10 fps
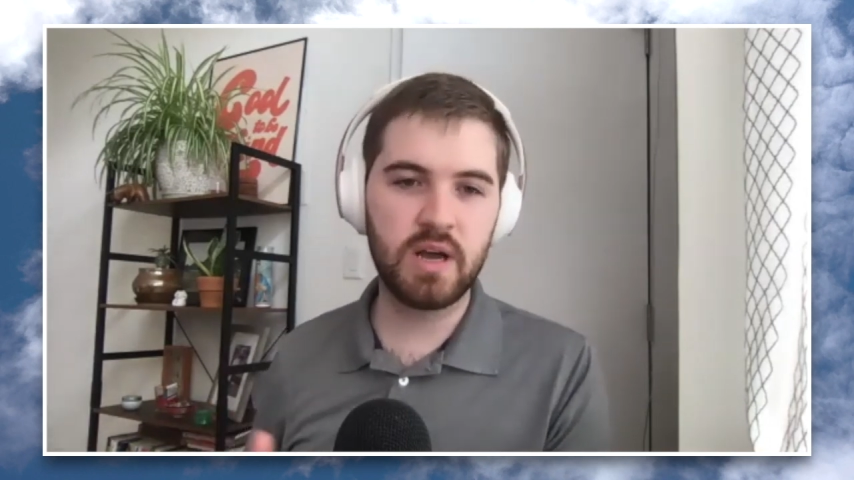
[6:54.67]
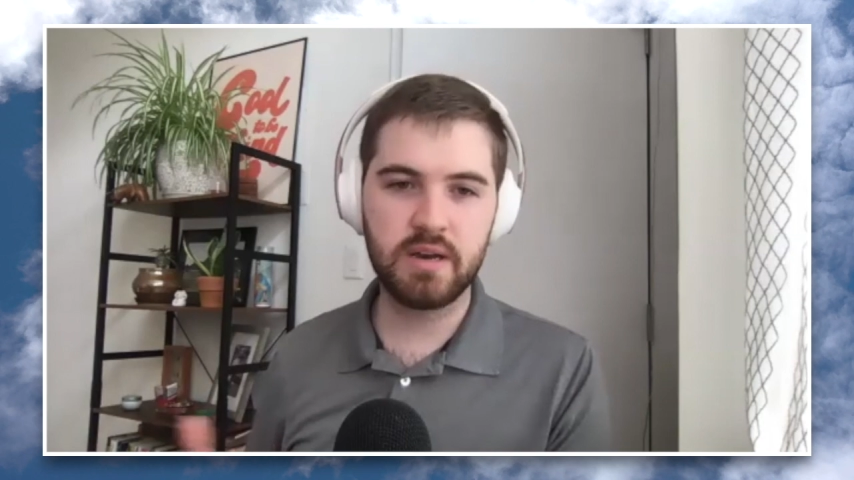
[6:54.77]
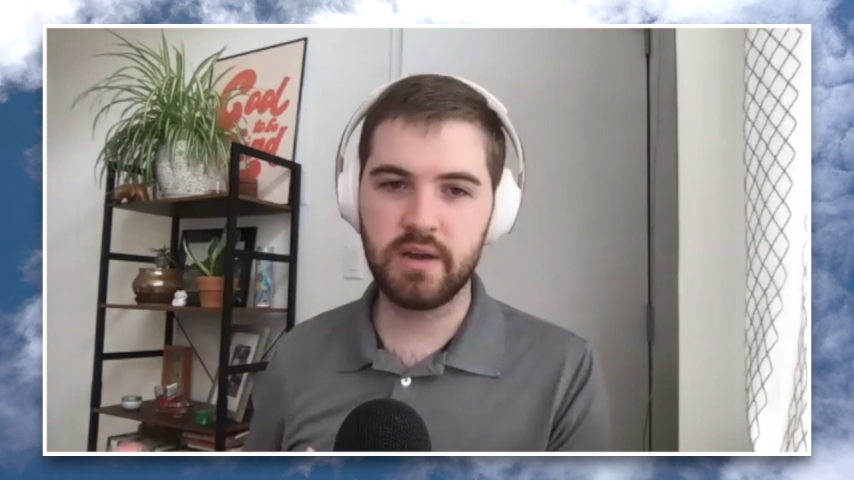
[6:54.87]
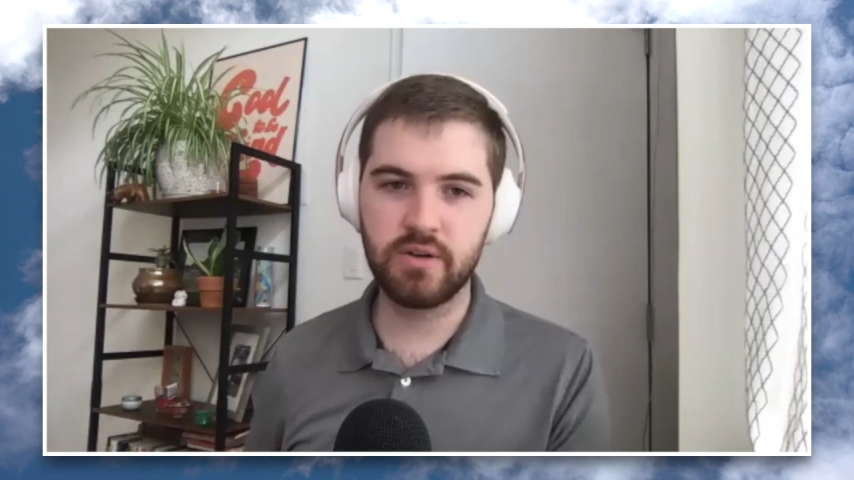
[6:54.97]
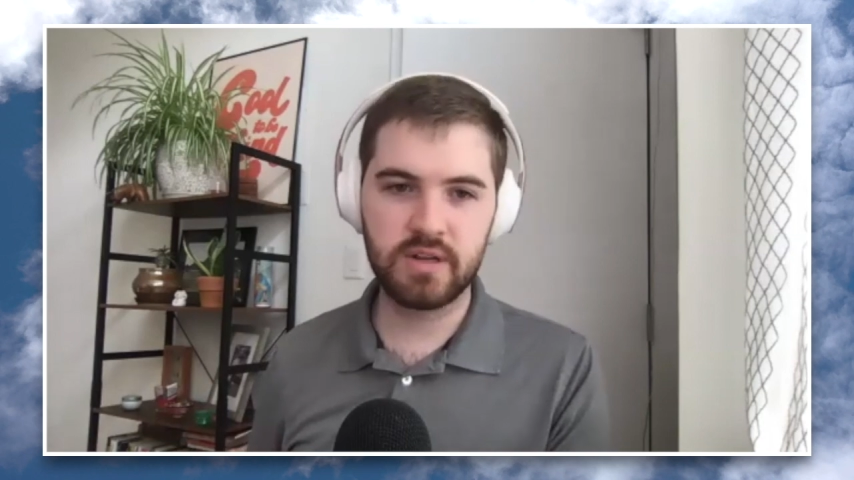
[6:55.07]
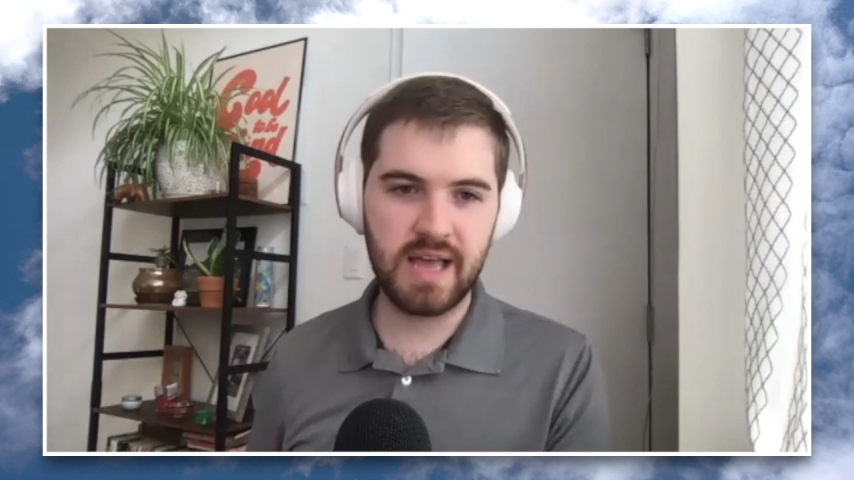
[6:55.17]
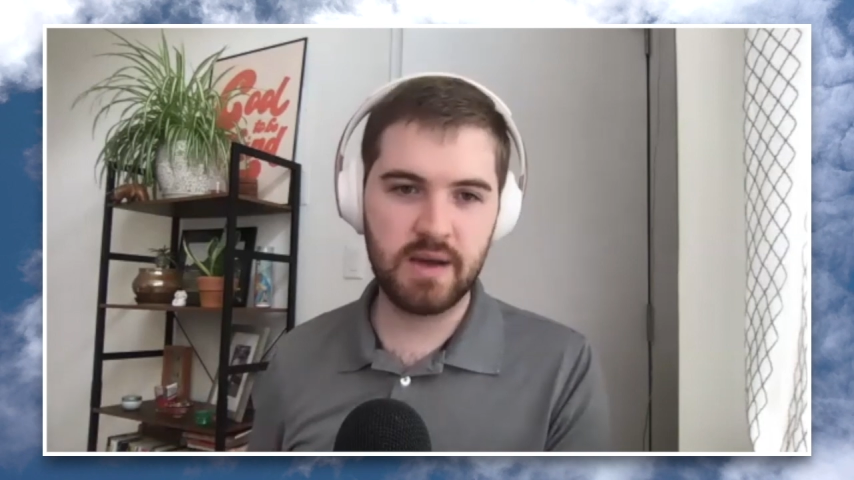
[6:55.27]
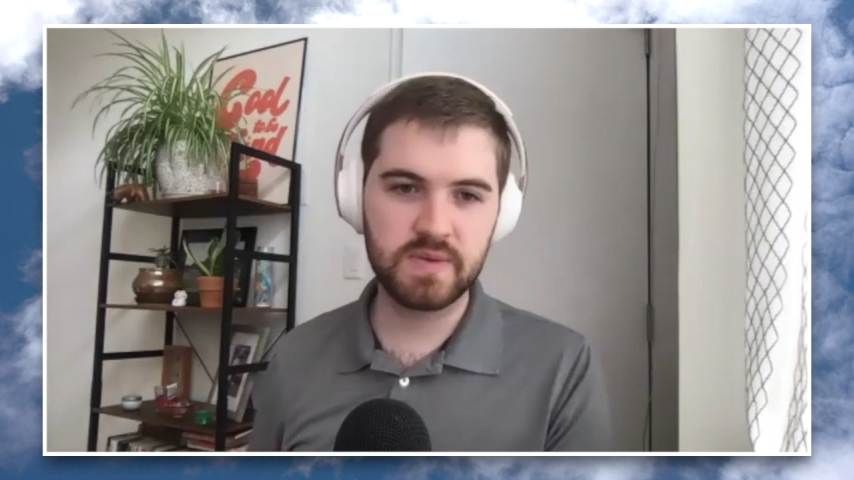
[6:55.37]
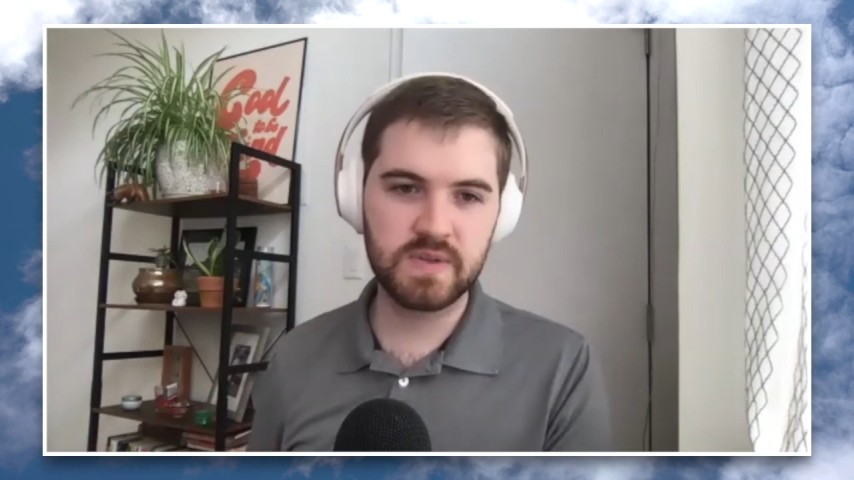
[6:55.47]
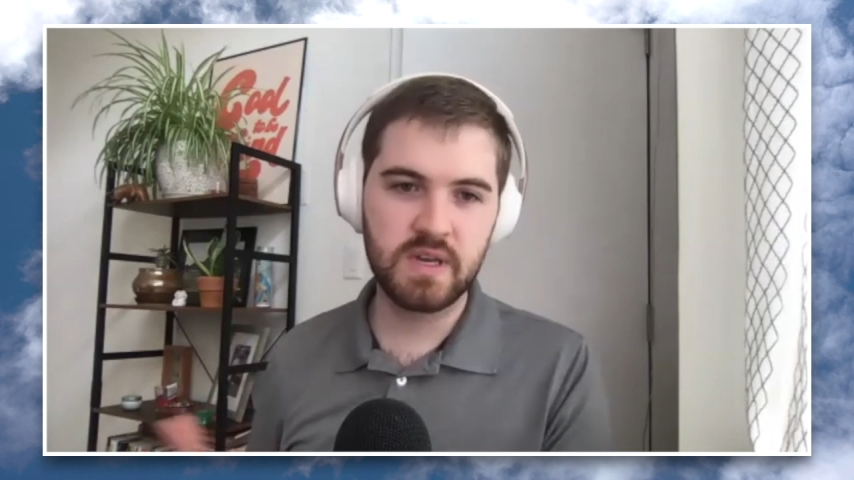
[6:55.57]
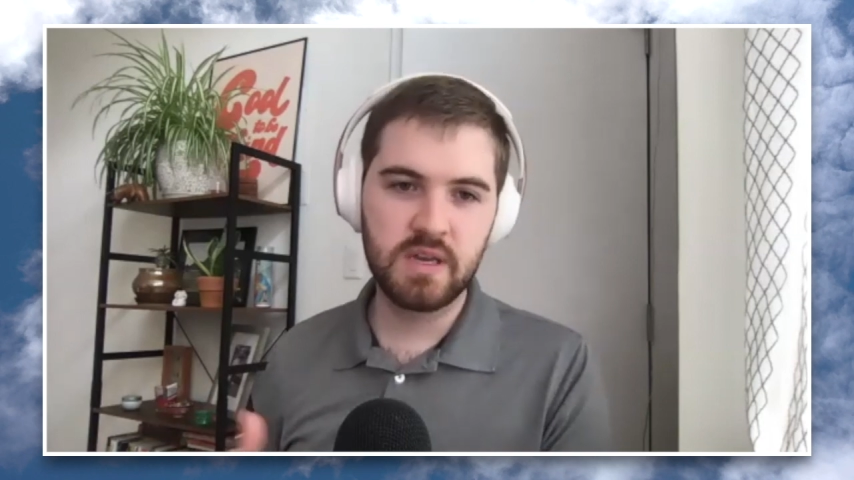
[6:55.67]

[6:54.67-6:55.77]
on other clouds.